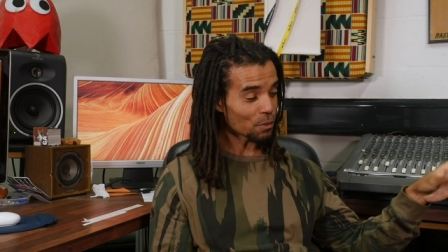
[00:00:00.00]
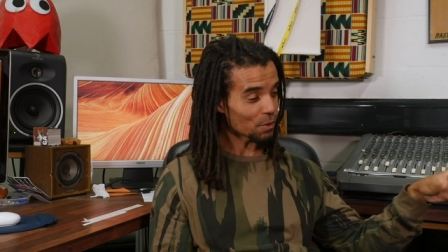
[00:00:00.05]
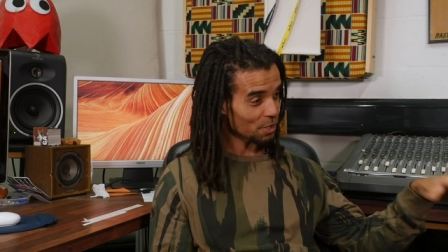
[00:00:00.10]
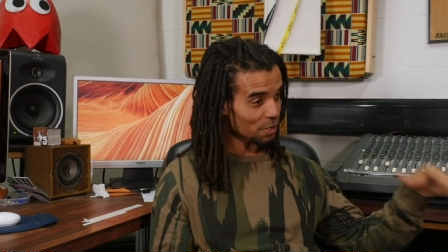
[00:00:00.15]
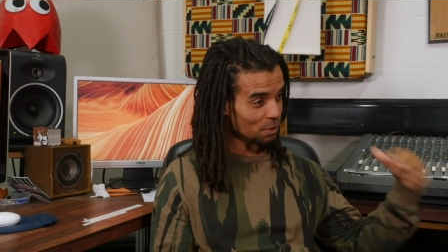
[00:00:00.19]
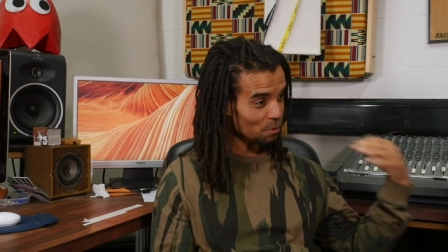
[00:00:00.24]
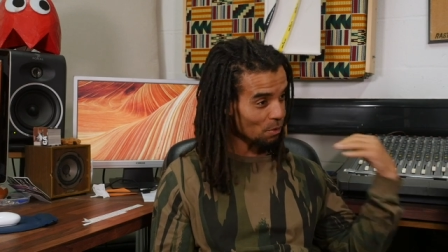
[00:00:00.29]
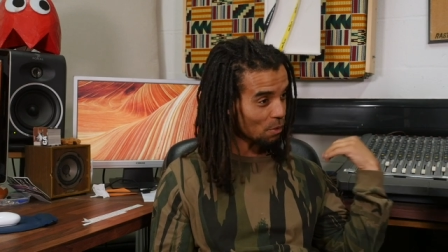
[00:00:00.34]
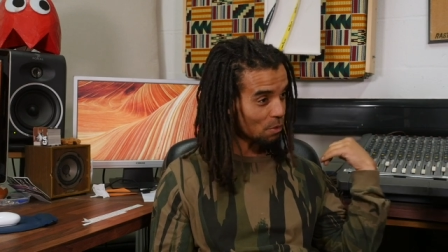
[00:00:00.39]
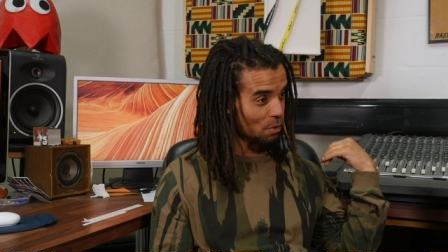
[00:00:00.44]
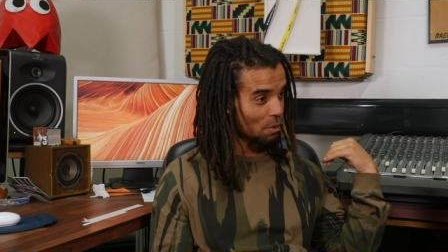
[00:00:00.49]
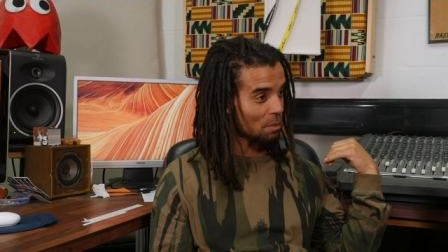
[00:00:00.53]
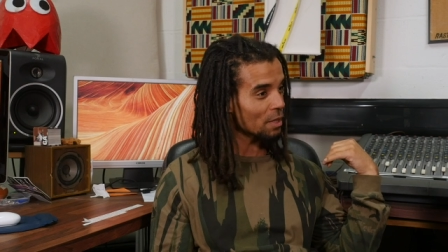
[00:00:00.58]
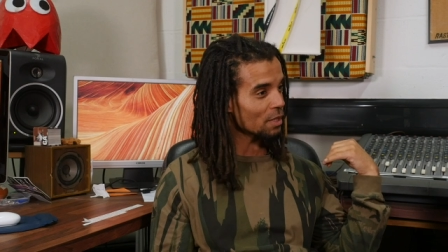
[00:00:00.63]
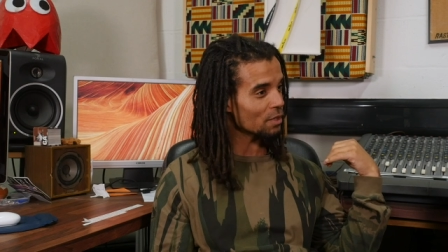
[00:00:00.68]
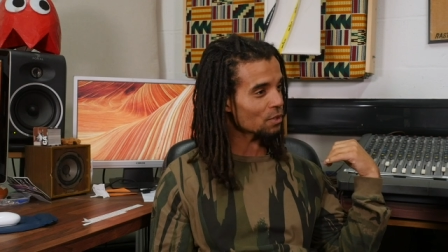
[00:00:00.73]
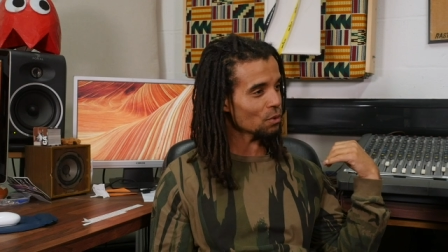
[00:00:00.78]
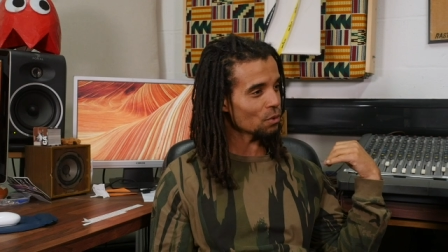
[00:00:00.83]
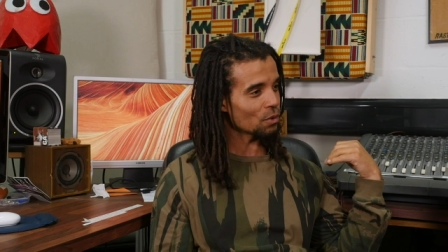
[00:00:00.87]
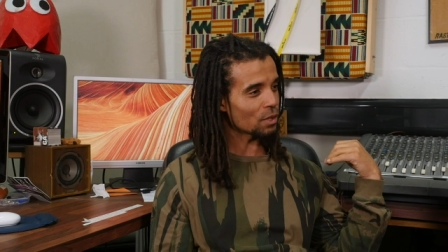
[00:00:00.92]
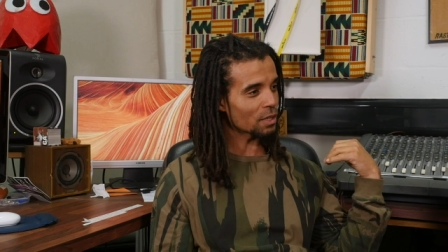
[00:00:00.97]
which is what we were
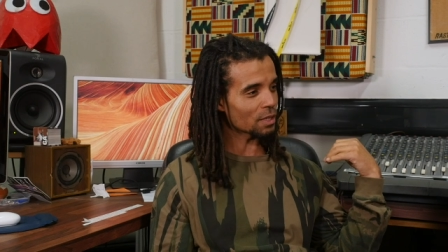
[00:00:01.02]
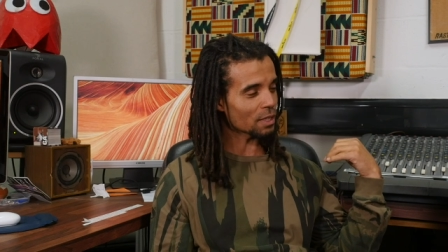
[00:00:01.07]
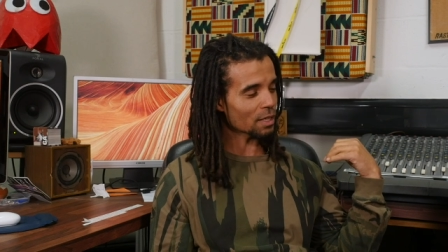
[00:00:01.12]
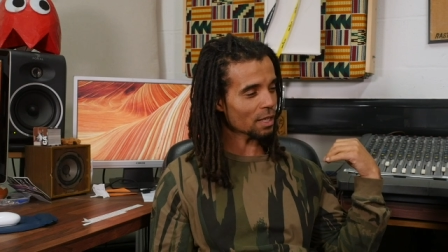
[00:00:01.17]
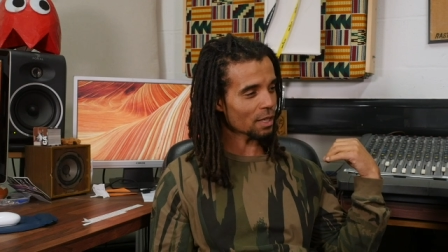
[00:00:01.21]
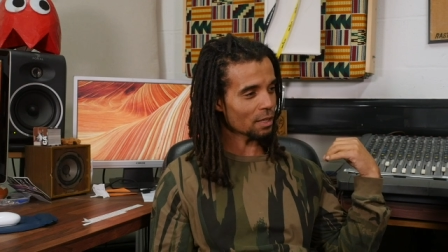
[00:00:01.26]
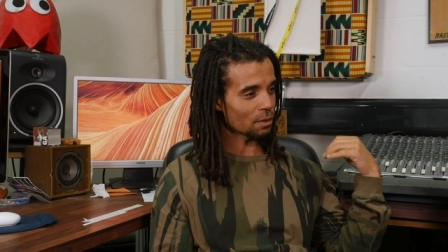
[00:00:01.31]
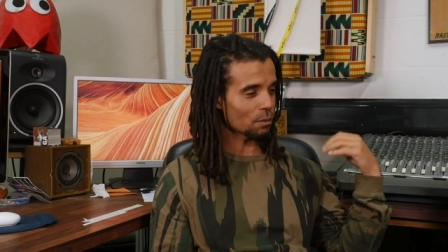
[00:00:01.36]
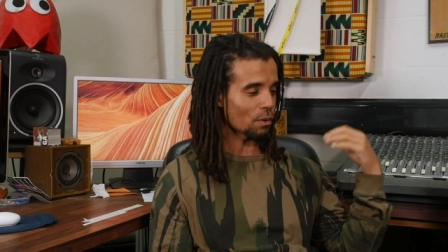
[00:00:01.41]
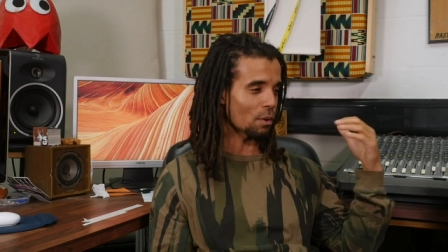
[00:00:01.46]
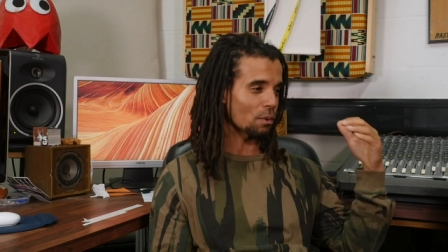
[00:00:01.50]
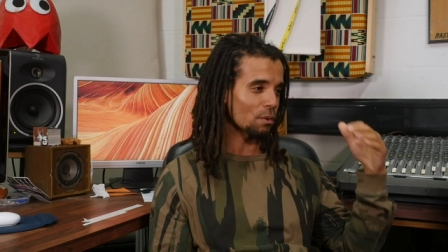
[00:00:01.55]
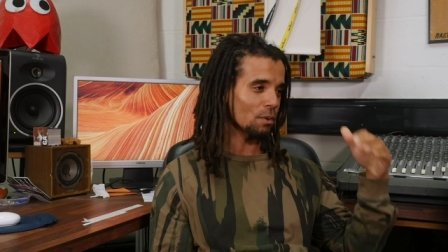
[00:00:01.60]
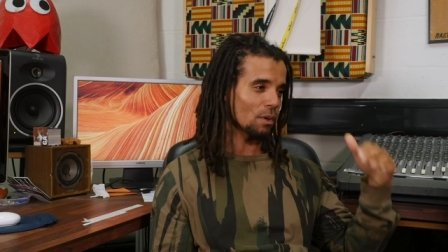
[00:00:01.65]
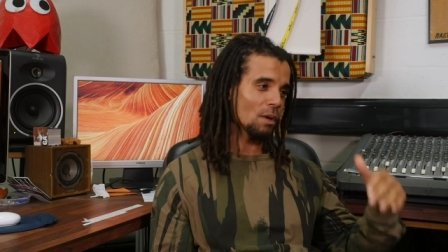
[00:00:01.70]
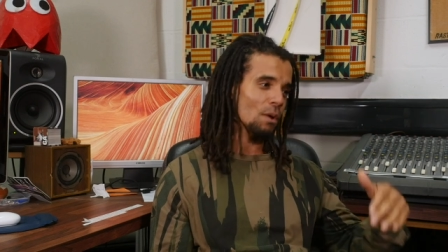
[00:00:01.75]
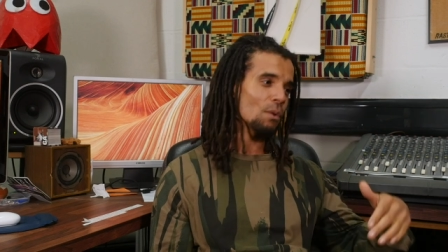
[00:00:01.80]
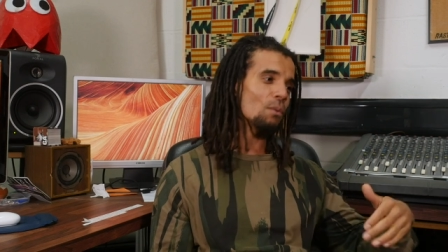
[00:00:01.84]
being taught in the, well,